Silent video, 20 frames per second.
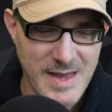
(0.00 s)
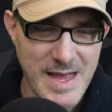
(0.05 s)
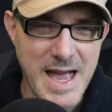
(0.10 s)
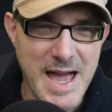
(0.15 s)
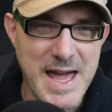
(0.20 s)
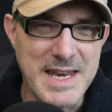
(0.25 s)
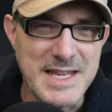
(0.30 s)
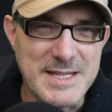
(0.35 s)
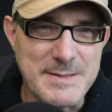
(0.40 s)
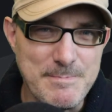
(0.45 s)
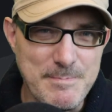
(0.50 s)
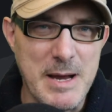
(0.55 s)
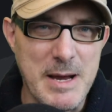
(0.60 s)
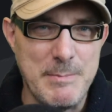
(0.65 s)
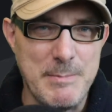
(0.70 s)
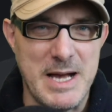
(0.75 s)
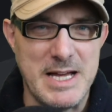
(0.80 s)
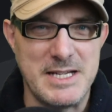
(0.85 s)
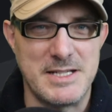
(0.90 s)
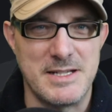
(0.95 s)
and it's my
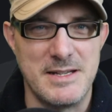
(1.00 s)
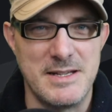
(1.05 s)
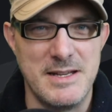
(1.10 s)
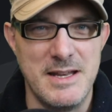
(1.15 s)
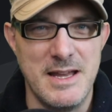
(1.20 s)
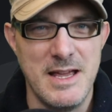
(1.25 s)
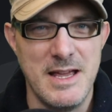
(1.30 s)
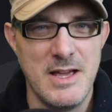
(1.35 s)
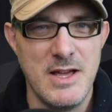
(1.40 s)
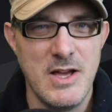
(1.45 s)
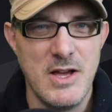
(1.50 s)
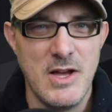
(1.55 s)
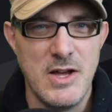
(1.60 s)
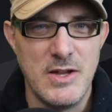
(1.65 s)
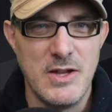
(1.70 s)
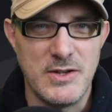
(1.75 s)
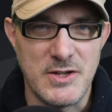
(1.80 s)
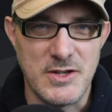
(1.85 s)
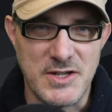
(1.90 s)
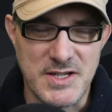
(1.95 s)
passion
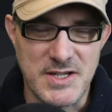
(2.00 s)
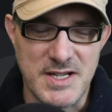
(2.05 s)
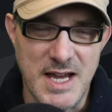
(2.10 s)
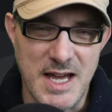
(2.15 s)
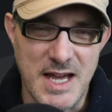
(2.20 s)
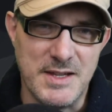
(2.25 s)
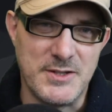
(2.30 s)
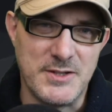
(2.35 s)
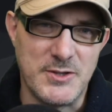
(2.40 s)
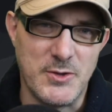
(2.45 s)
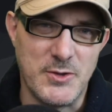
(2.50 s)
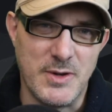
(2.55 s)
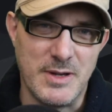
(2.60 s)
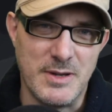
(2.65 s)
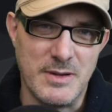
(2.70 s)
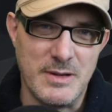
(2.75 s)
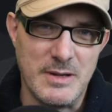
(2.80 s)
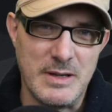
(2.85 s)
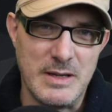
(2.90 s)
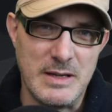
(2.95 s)
to share this joy.
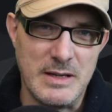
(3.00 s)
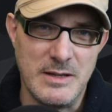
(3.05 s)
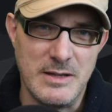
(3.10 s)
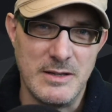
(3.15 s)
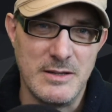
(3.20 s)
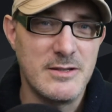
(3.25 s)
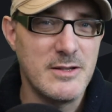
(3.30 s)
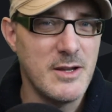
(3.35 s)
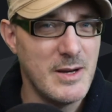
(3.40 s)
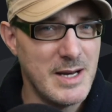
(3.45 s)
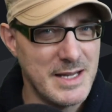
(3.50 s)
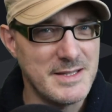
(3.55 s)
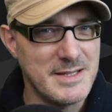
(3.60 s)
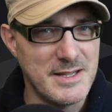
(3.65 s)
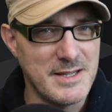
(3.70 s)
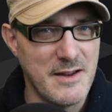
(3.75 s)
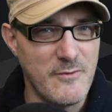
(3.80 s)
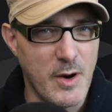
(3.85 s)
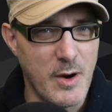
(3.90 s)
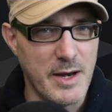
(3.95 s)
So let's
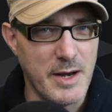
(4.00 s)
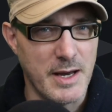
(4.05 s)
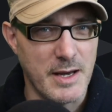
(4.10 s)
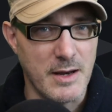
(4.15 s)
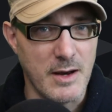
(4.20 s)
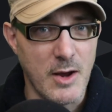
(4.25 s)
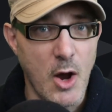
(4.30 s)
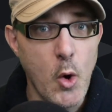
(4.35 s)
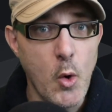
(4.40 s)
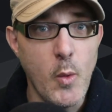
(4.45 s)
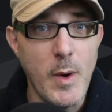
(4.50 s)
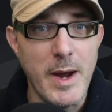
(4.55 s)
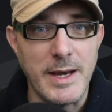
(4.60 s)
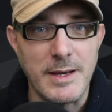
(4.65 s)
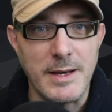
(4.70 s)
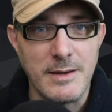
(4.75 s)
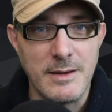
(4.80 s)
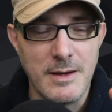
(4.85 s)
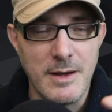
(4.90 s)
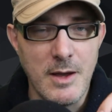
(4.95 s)
dive right in. Oh wait,
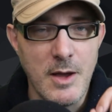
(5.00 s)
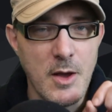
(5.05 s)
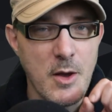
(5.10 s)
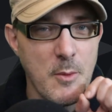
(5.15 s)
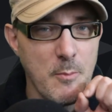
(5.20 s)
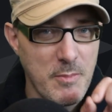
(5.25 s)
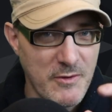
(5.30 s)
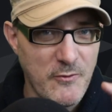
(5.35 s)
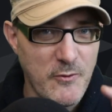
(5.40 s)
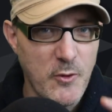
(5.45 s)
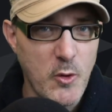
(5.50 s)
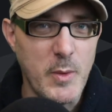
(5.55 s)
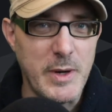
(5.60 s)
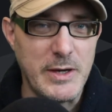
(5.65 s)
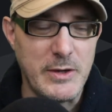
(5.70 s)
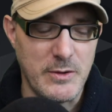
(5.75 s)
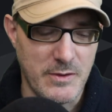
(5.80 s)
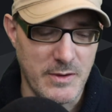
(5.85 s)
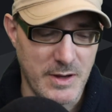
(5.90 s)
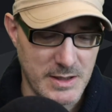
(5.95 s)
before we
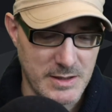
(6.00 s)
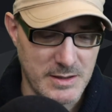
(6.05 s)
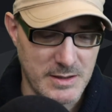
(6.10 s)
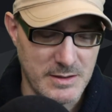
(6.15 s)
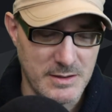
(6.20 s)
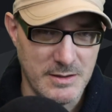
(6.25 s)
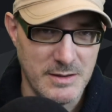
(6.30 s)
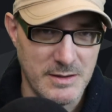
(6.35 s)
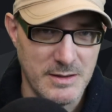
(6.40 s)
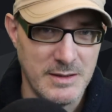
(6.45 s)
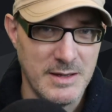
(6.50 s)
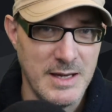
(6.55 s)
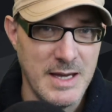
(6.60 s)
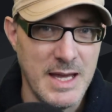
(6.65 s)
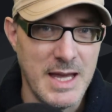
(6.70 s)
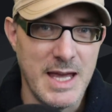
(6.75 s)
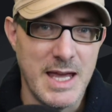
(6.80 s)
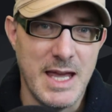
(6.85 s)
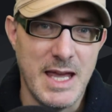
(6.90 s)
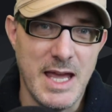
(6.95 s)
do that,
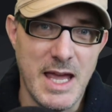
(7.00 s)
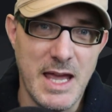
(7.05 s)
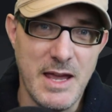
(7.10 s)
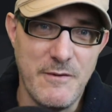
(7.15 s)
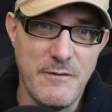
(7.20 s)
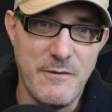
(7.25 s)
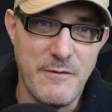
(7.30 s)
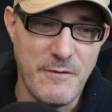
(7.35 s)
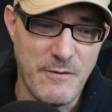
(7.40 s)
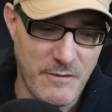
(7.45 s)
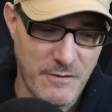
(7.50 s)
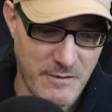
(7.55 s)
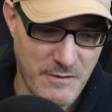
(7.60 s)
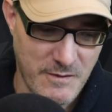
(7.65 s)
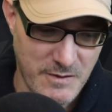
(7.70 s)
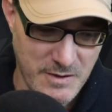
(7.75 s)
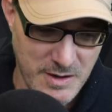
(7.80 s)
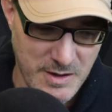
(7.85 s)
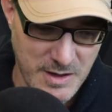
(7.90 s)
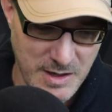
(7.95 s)
if
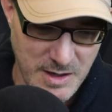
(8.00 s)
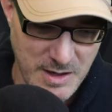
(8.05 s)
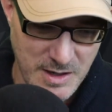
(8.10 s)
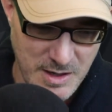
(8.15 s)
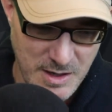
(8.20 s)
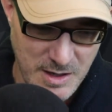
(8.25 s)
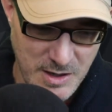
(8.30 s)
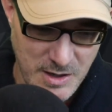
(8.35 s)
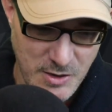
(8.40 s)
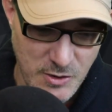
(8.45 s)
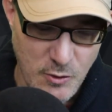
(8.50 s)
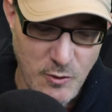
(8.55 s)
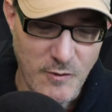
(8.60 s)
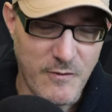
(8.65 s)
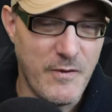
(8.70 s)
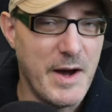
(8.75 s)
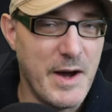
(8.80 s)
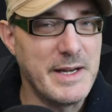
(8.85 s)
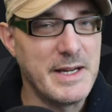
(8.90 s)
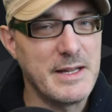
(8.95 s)
you're
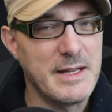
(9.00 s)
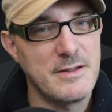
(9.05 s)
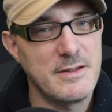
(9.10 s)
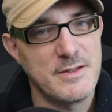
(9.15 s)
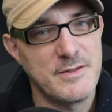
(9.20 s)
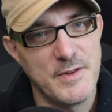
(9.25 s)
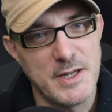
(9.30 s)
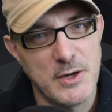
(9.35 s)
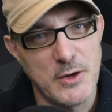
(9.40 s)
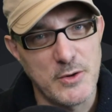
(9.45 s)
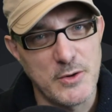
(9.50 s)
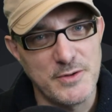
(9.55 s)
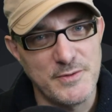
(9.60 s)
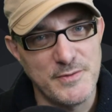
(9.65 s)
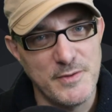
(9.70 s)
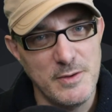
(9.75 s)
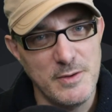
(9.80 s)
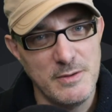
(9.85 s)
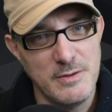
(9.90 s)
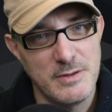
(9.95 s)
finding this video
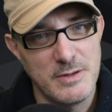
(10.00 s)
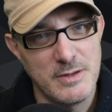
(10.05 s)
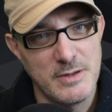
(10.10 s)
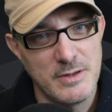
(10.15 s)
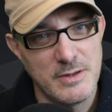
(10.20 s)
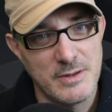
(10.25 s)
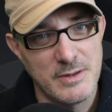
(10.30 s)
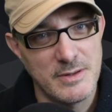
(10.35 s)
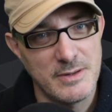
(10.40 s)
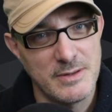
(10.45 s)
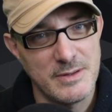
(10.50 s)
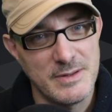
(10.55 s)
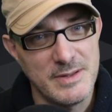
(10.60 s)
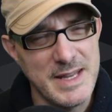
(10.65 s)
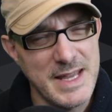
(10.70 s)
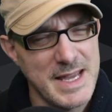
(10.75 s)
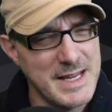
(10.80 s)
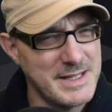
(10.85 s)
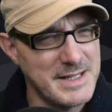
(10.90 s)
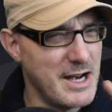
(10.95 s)
useful,
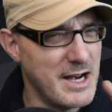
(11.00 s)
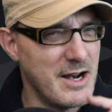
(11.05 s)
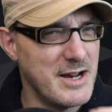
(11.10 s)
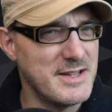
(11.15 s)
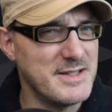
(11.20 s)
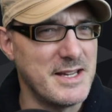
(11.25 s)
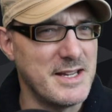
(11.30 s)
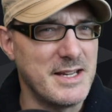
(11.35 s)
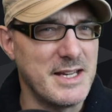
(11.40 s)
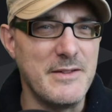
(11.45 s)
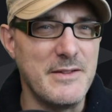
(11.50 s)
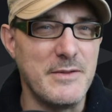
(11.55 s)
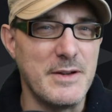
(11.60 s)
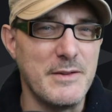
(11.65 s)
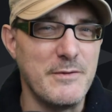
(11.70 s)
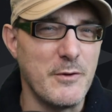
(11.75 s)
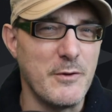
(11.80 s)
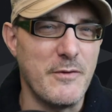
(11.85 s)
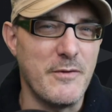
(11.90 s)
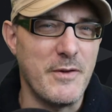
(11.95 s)
nay, dare I said, even
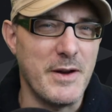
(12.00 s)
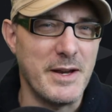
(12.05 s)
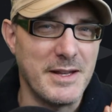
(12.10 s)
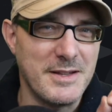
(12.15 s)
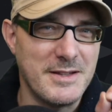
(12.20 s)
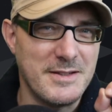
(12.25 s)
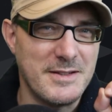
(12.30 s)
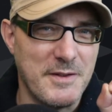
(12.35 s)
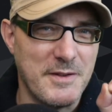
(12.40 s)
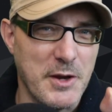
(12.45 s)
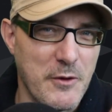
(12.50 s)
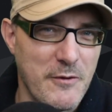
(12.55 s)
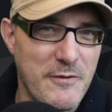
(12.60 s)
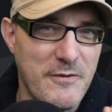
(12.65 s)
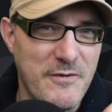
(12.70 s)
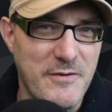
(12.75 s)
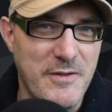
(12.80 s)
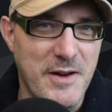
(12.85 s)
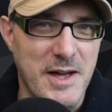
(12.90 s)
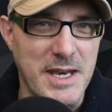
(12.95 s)
if you're finding this video
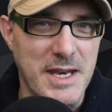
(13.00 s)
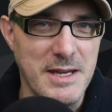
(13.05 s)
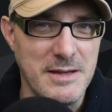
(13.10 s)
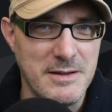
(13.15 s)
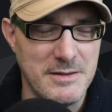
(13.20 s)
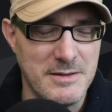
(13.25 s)
fun,